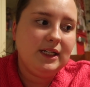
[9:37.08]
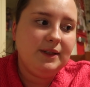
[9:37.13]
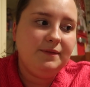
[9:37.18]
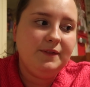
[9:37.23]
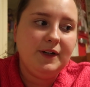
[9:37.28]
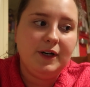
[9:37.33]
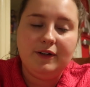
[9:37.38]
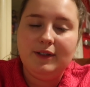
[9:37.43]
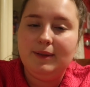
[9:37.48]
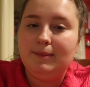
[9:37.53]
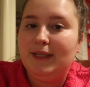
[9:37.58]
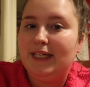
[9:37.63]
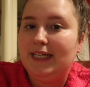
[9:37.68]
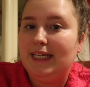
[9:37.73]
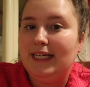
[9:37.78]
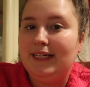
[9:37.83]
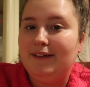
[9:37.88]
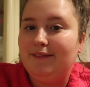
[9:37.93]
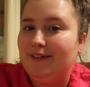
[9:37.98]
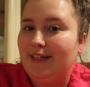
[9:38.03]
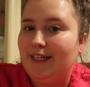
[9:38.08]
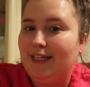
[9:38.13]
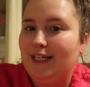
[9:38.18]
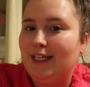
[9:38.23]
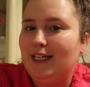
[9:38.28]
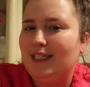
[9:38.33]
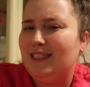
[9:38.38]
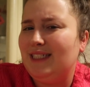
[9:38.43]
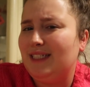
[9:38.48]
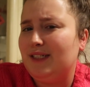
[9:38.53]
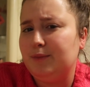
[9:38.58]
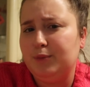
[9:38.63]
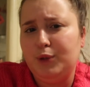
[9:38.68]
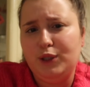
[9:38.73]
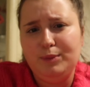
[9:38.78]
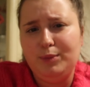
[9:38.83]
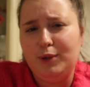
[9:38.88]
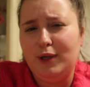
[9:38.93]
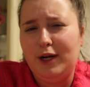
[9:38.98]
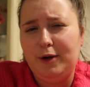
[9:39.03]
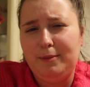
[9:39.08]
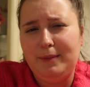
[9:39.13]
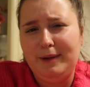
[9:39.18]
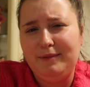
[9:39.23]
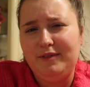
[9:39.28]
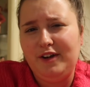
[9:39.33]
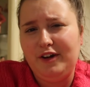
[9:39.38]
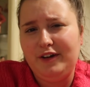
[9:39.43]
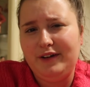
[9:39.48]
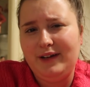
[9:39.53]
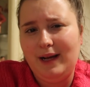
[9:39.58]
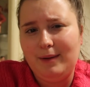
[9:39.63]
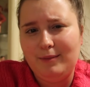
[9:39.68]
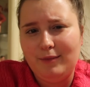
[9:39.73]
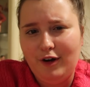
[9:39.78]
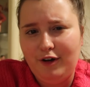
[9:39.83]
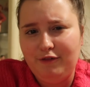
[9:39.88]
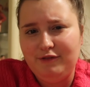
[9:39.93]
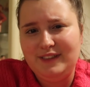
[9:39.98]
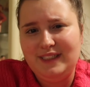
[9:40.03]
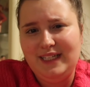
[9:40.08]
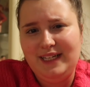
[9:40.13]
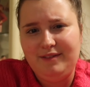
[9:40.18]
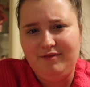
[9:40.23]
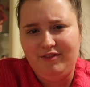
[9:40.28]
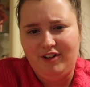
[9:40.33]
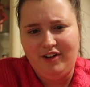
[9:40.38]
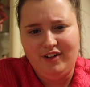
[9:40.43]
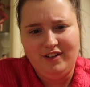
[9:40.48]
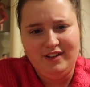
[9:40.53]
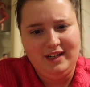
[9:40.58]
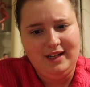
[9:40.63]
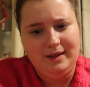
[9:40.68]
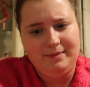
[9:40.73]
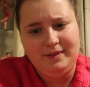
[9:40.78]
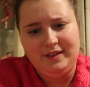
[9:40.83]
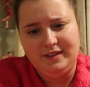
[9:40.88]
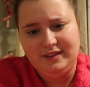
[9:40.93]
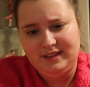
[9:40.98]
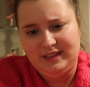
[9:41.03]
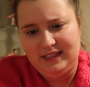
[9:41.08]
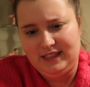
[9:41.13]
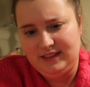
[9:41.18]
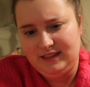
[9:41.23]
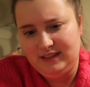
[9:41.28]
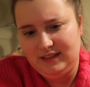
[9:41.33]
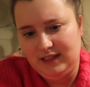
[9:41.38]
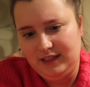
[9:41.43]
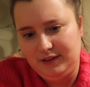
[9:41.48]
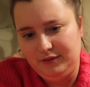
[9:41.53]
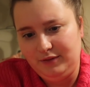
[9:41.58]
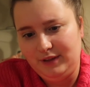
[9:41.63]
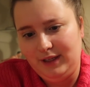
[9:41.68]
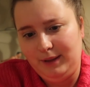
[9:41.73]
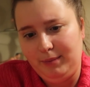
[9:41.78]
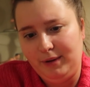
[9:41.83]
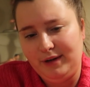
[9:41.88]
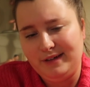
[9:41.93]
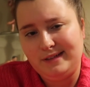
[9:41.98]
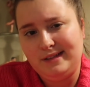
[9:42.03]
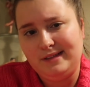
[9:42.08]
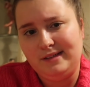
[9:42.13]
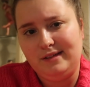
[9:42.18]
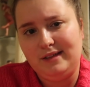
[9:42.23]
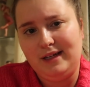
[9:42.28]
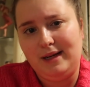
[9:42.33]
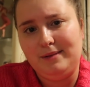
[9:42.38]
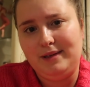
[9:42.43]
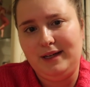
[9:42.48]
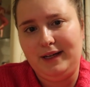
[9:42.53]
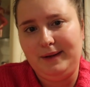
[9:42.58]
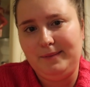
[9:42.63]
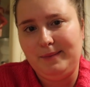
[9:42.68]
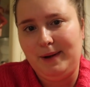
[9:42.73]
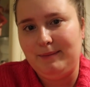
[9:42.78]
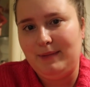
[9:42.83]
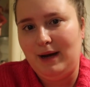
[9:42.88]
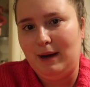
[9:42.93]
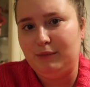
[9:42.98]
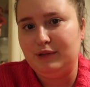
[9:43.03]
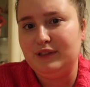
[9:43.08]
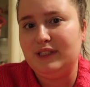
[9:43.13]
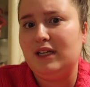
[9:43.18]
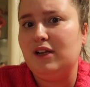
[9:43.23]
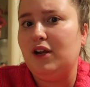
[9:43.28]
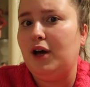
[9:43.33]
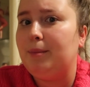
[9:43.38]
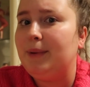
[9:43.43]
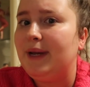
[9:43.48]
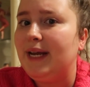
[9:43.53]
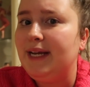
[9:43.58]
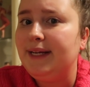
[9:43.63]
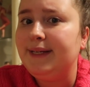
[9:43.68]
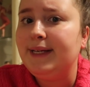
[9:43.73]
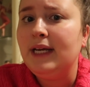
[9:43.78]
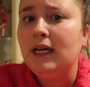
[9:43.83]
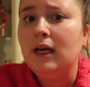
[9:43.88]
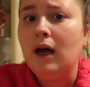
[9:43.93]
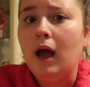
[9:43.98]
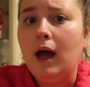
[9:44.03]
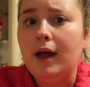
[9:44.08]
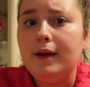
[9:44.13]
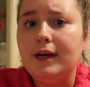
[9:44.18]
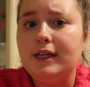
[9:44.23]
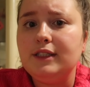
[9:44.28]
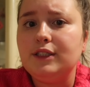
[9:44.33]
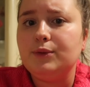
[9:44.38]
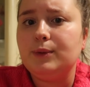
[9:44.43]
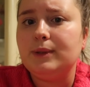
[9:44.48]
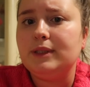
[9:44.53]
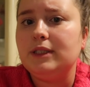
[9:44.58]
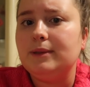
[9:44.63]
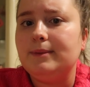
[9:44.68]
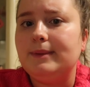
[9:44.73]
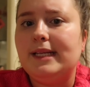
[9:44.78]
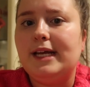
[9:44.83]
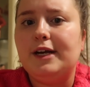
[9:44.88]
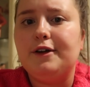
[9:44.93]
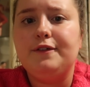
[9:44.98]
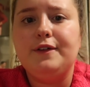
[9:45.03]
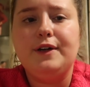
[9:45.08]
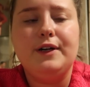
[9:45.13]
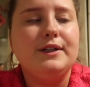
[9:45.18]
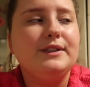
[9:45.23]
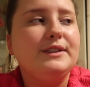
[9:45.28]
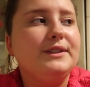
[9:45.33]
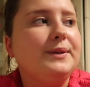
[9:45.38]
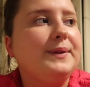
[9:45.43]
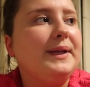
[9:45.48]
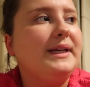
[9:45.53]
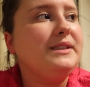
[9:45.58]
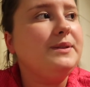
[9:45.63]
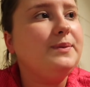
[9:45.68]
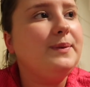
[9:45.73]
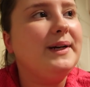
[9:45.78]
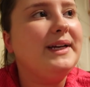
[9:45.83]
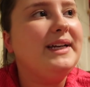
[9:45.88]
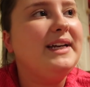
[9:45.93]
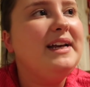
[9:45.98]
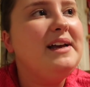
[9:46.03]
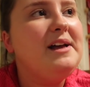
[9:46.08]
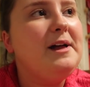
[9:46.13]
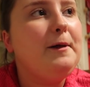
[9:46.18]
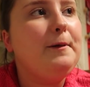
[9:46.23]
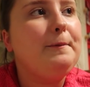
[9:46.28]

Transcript: a very big evening and I didn't want to put out my vlogging camera obviously and vlog all that because that's like really personal and like my mom was in a lot of pain and I just wanted to be there for her so that's why